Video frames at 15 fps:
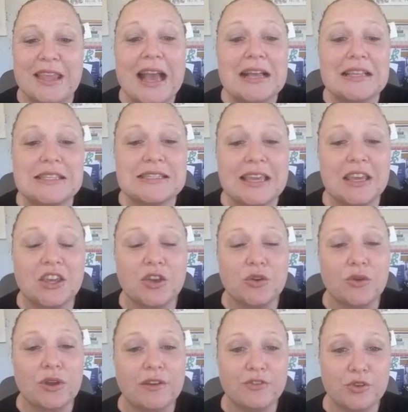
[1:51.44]
Yes, thank
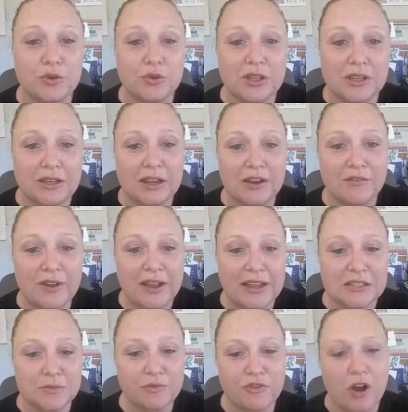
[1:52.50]
you. If you can
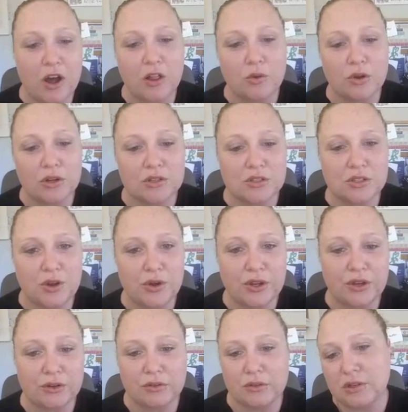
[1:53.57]
invite some followers, go
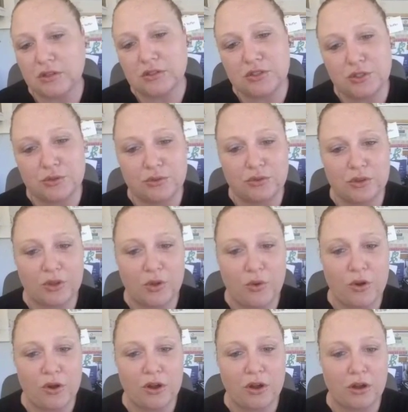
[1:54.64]
to your little dude in the
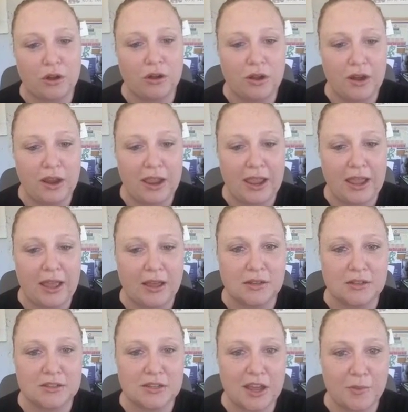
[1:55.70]
corner
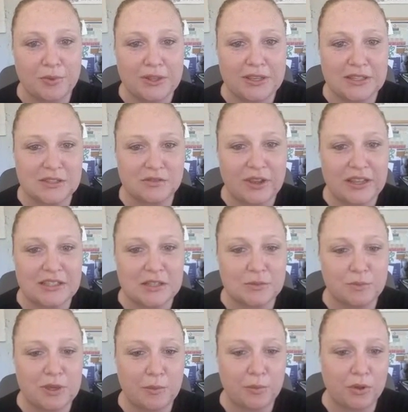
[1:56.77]
and please invite
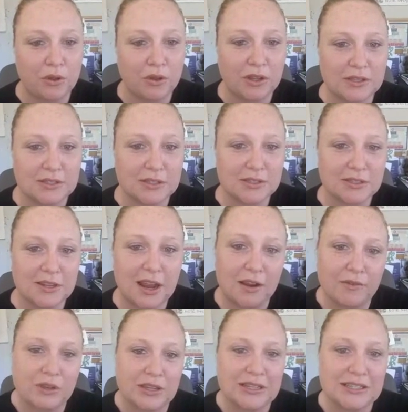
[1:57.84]
some people, because it's
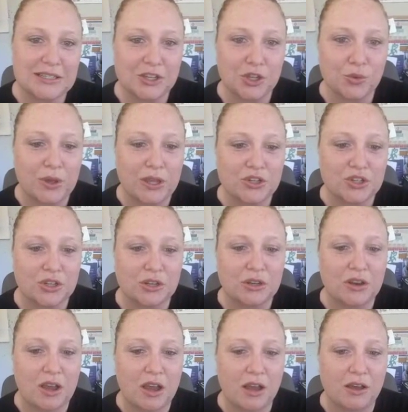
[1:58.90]
kind of a
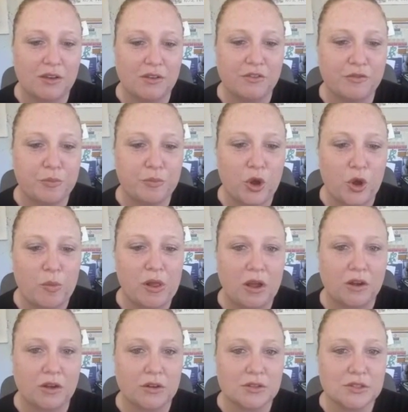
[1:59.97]
continuation of
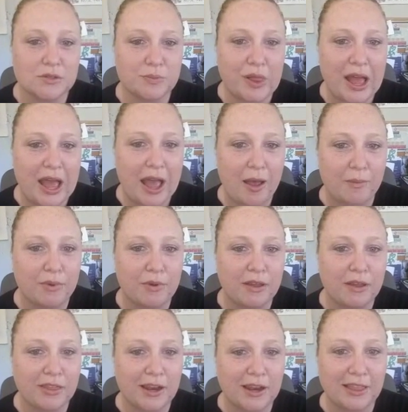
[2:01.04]
ProBlogger's Blab
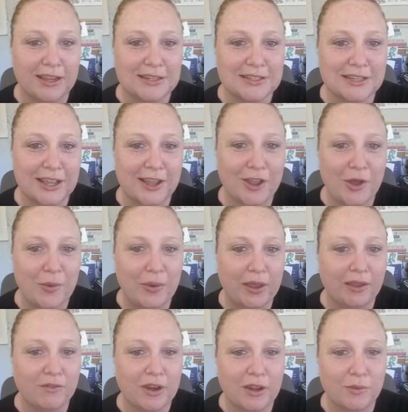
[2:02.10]
that I'd like to get
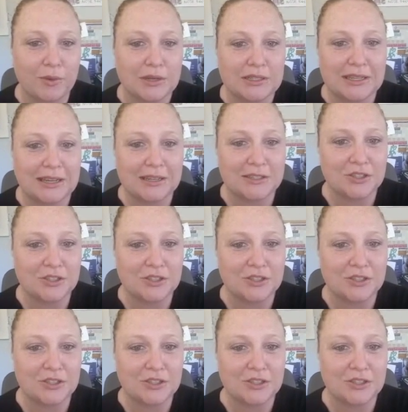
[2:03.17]
going if anyone didn't